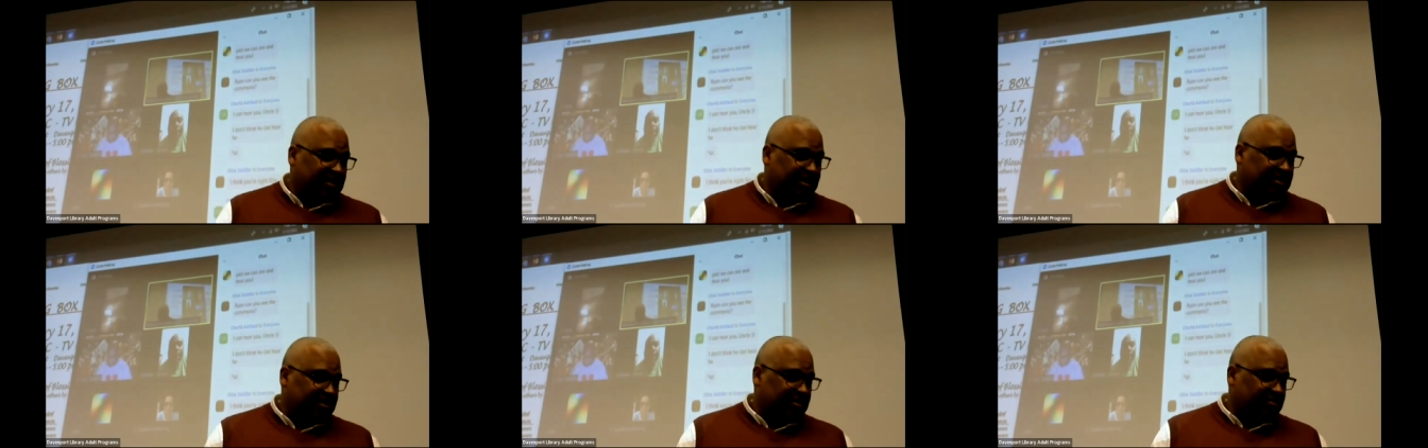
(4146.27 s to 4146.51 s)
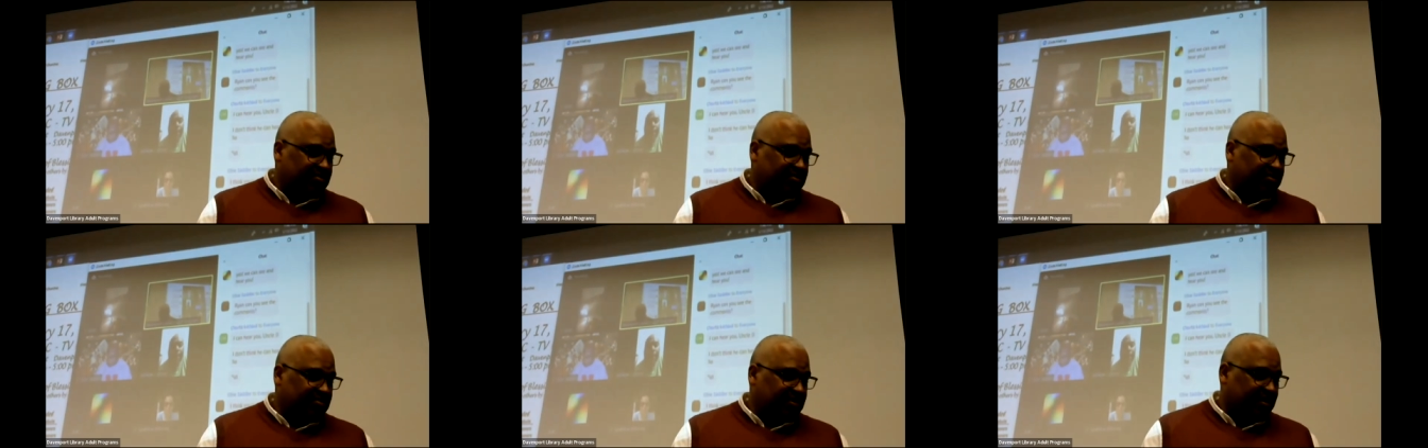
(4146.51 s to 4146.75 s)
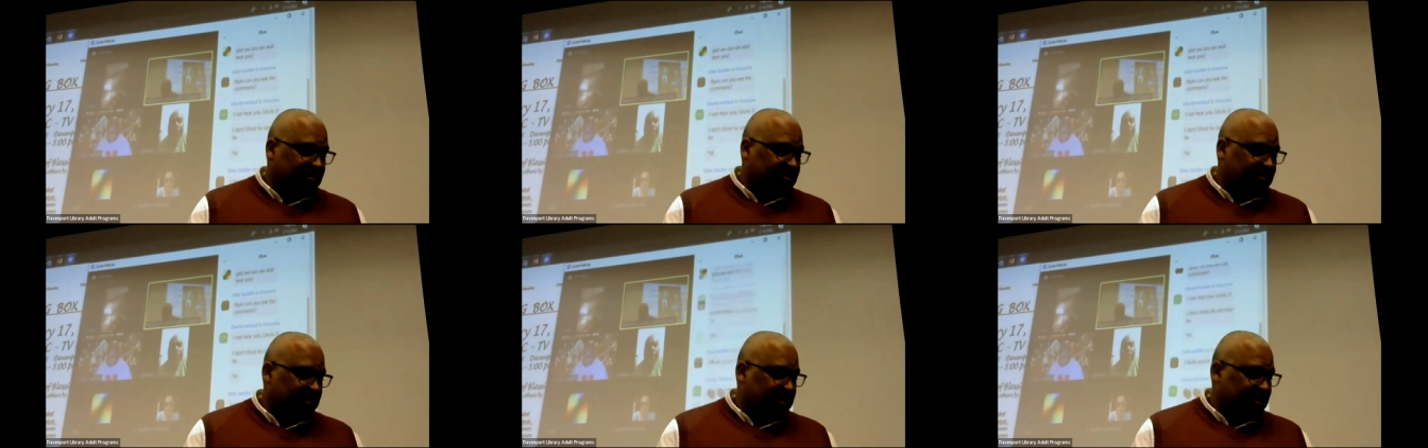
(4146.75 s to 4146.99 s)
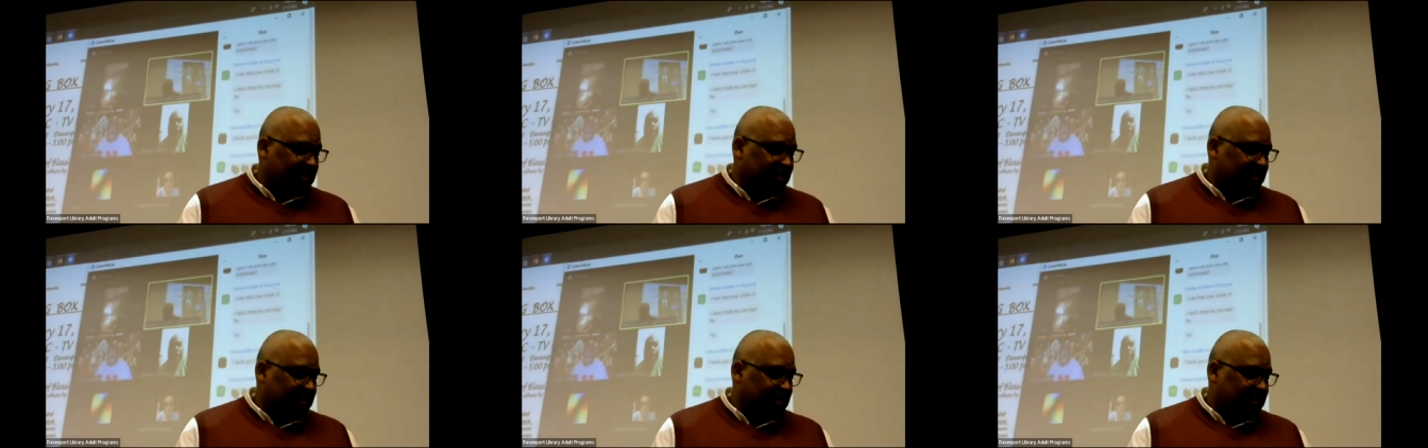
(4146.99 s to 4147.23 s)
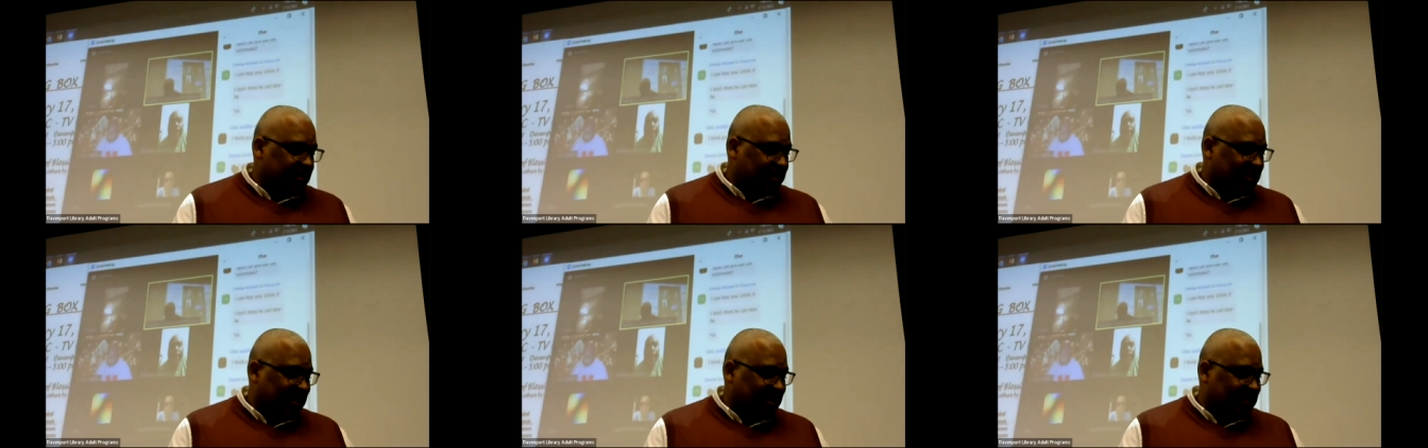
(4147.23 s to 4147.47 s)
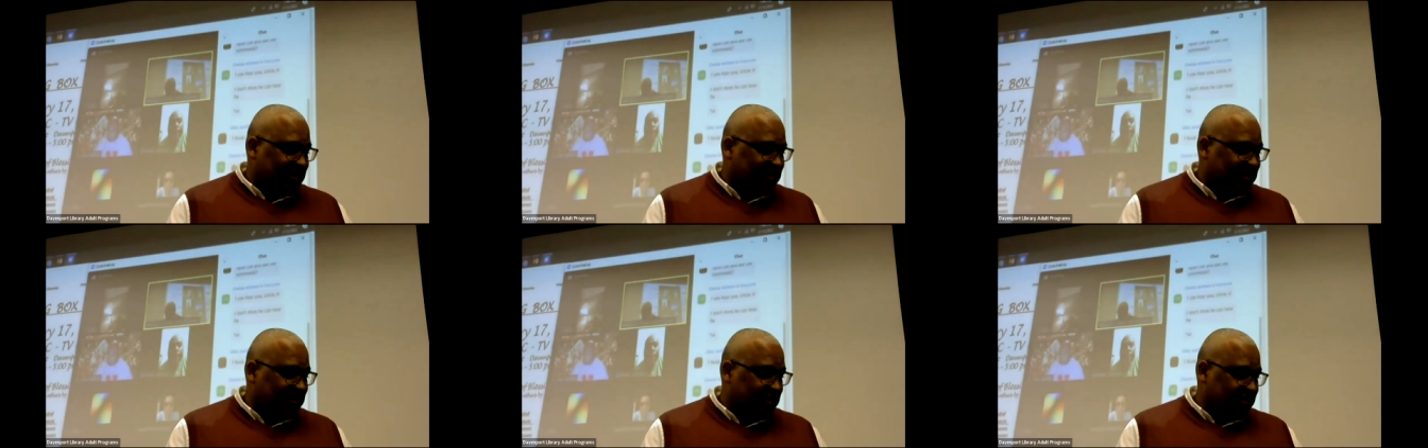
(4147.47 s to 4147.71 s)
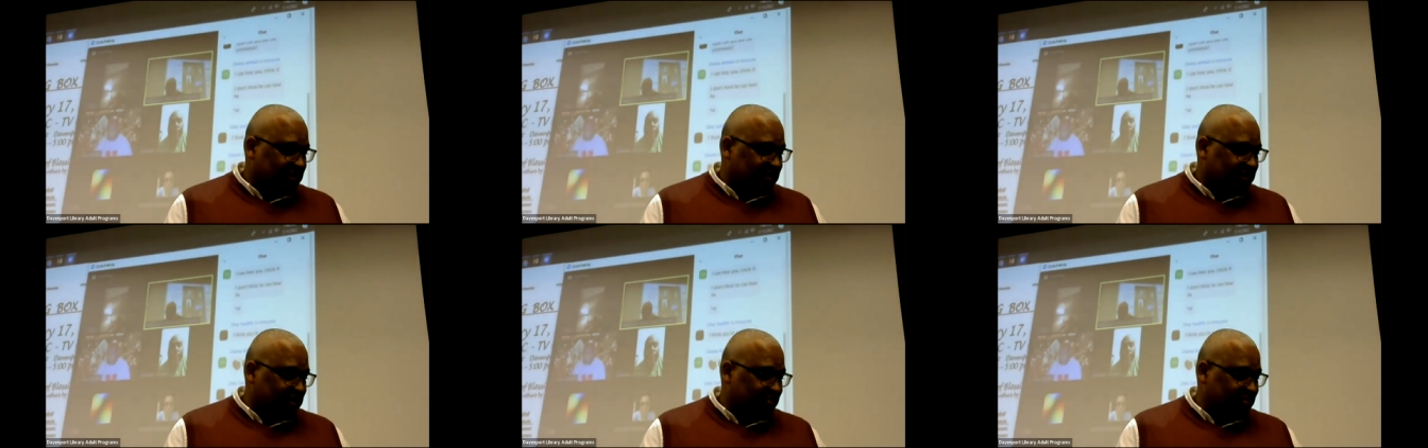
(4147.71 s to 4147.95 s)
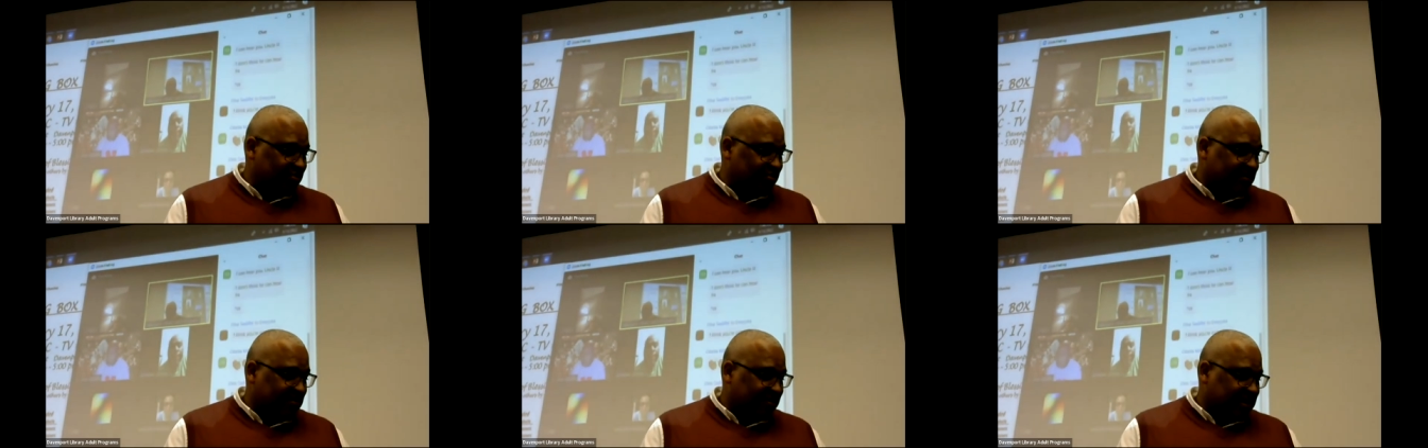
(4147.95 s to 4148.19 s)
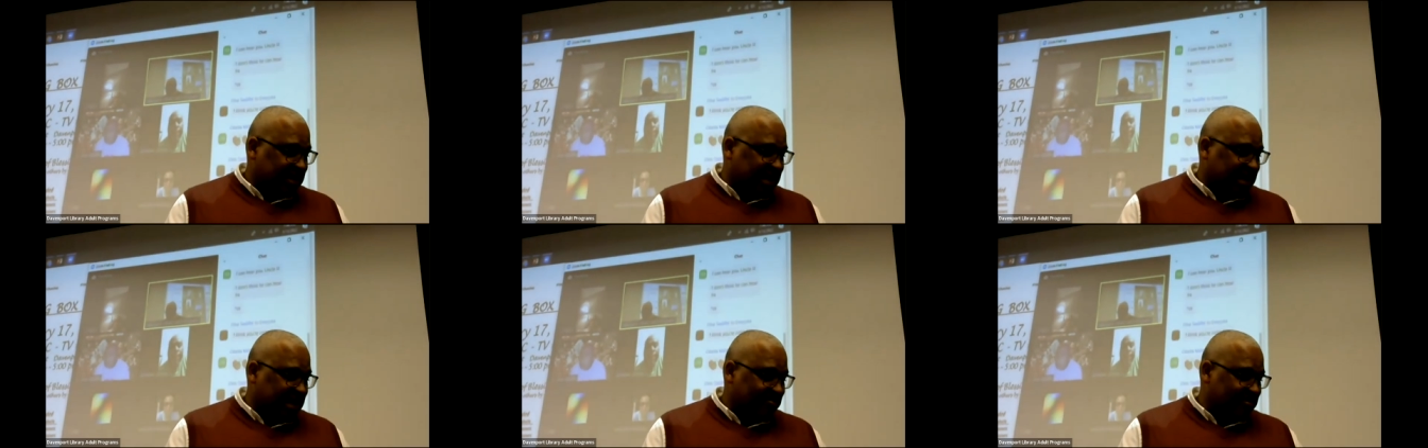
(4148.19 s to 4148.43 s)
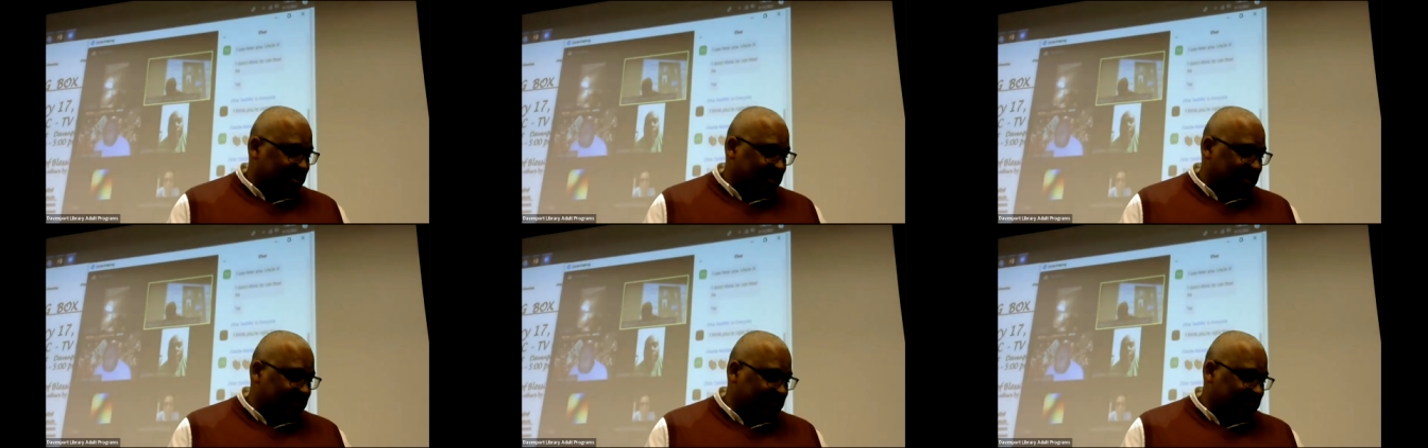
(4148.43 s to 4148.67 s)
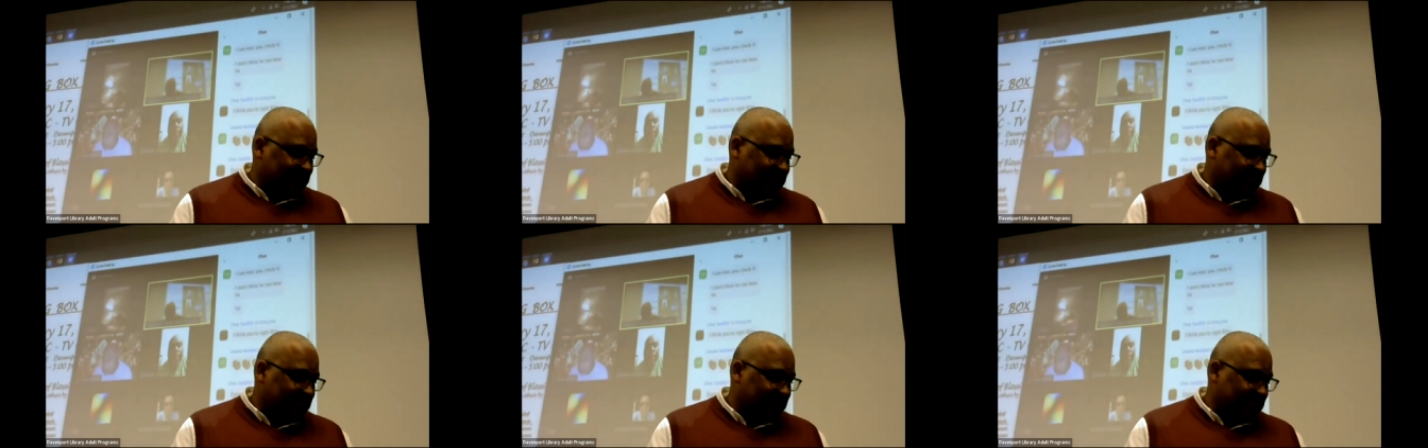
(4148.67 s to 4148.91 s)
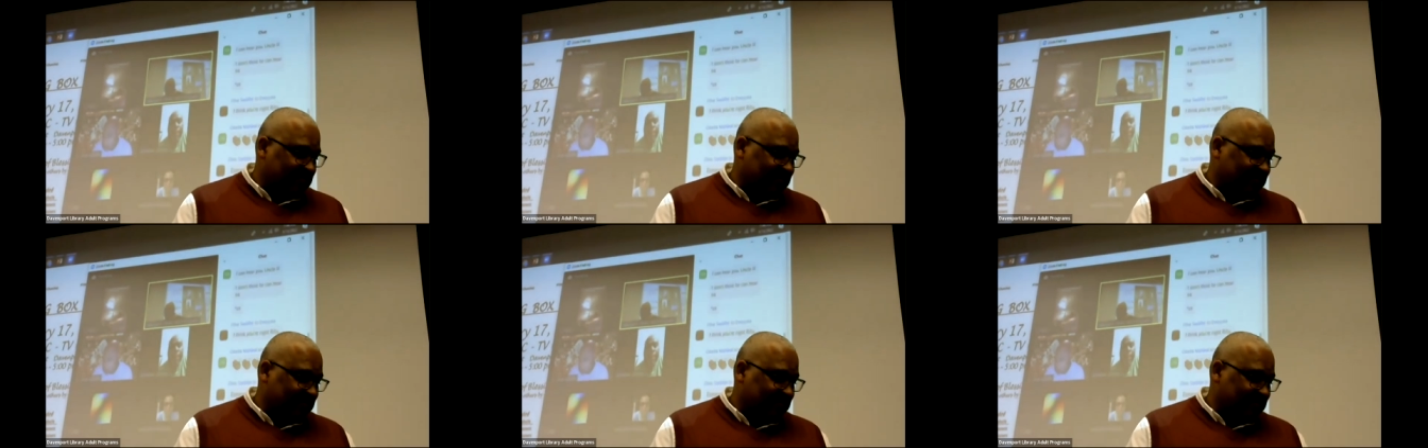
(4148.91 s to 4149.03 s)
things as well. Did you have a comment?